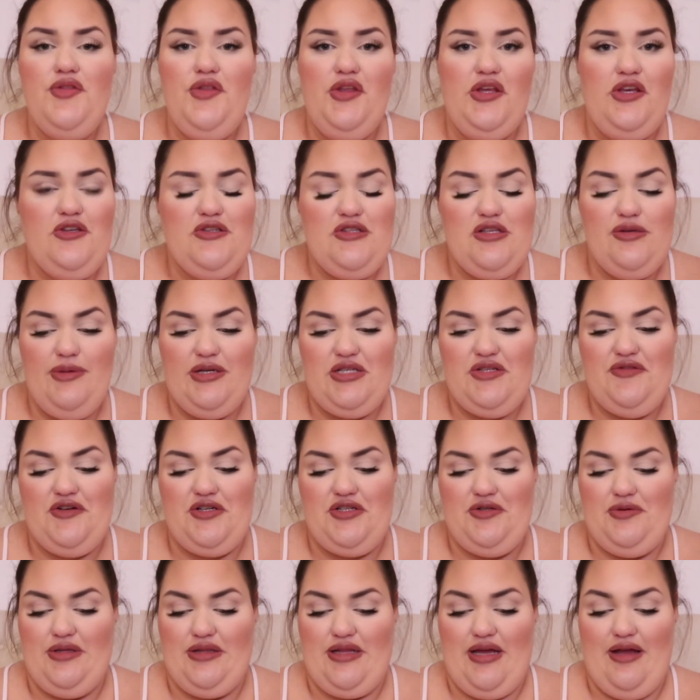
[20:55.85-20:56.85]
Thank you so much for
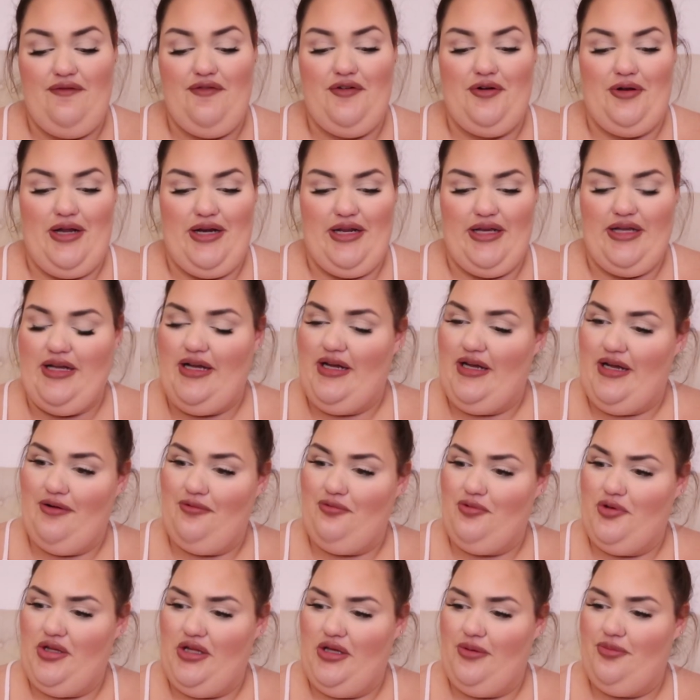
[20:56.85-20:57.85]
doing that, Veronica. I
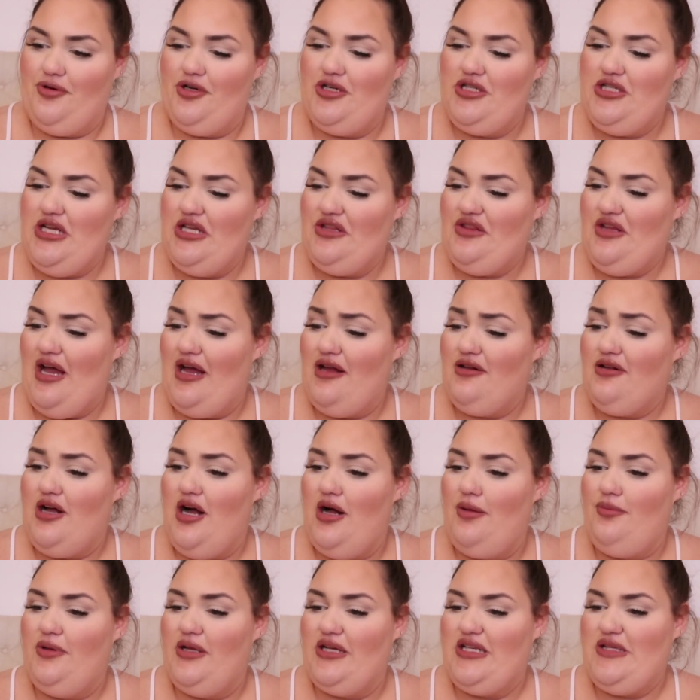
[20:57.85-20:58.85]
really appreciate that.
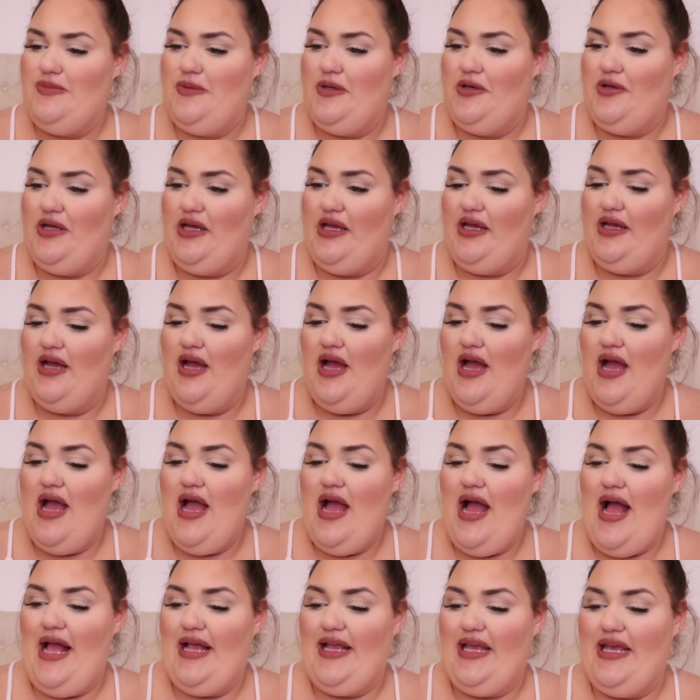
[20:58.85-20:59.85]
Complex Beauty,
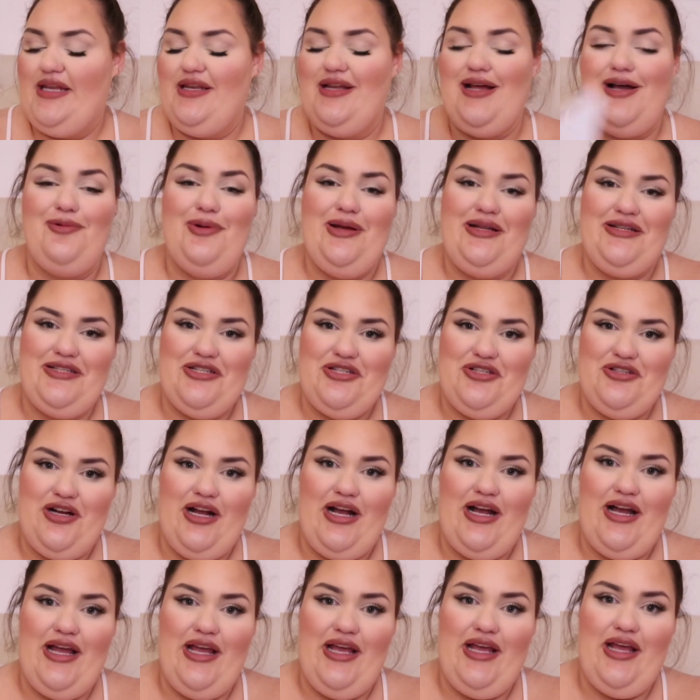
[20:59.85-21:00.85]
I cannot wait to
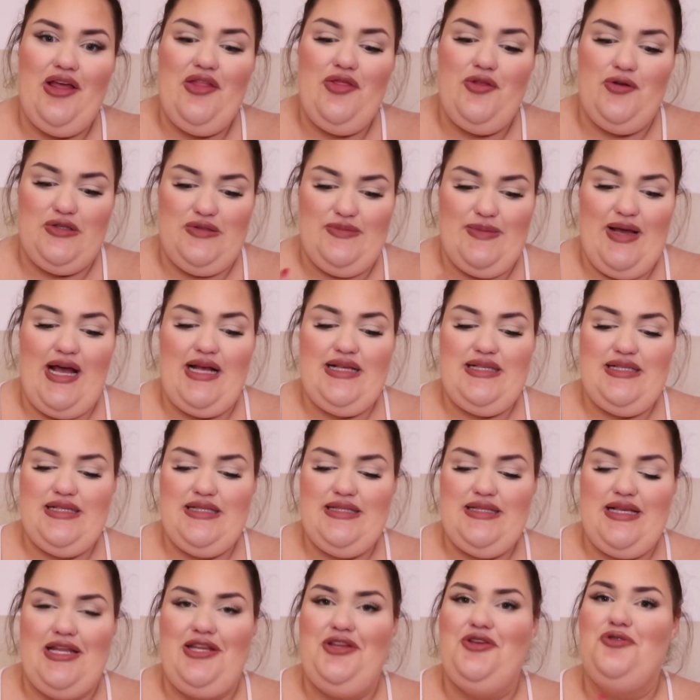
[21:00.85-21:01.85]
try those
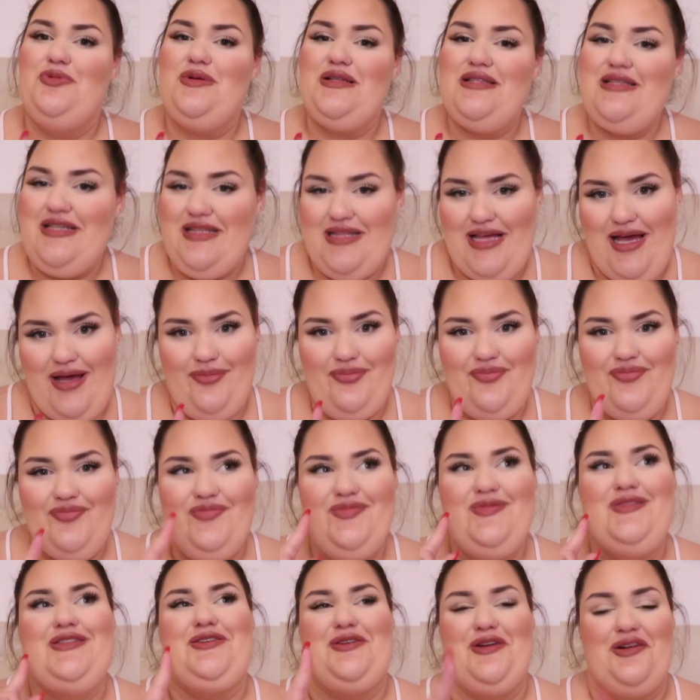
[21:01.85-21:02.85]
masks and you will see them
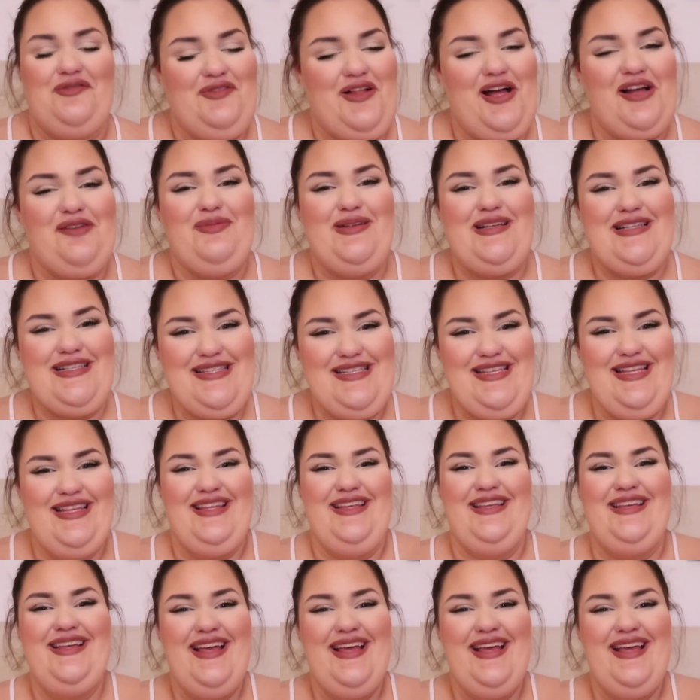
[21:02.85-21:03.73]
during Vlogmas.